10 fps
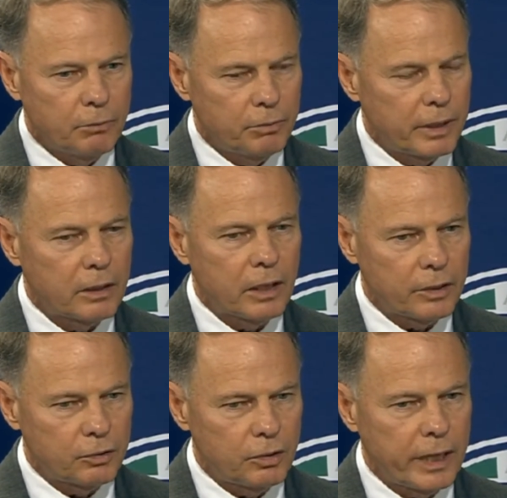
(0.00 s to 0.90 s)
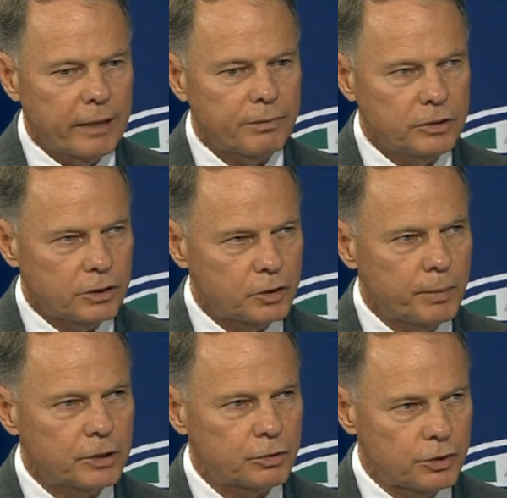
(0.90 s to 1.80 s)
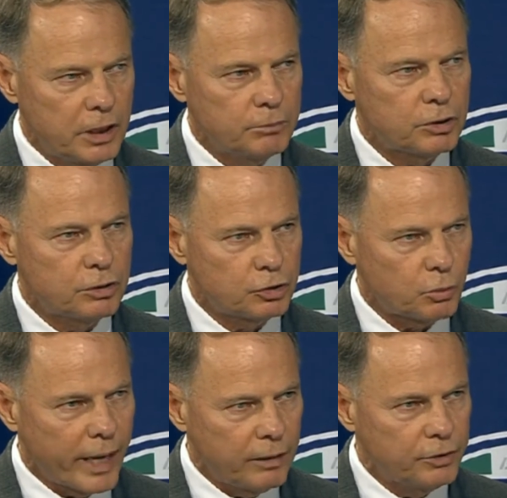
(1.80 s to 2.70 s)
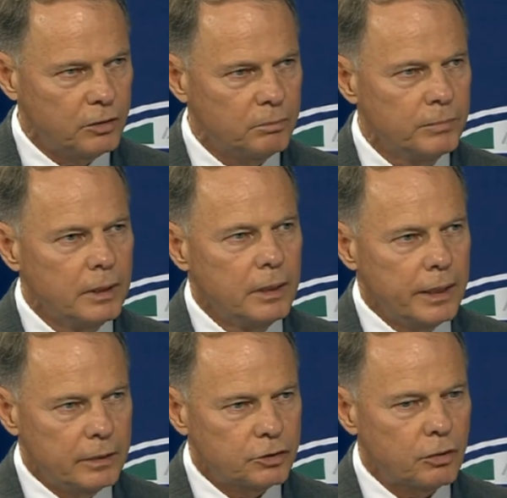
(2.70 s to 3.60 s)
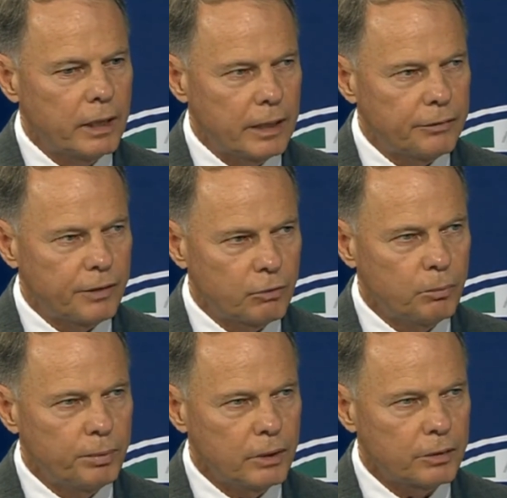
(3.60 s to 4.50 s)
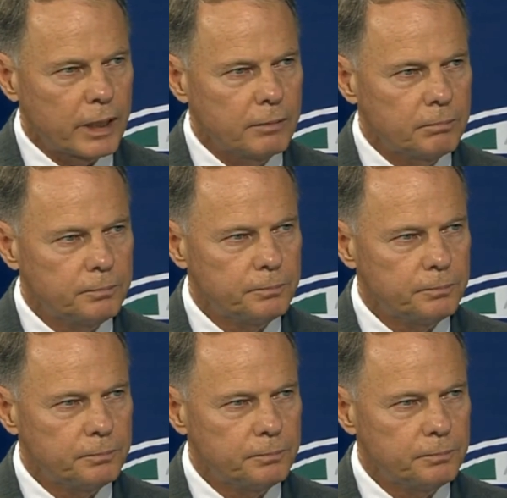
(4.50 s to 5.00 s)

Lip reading: We've got a lot of good athletes on special teams to surround them, and so I think we'll be okay.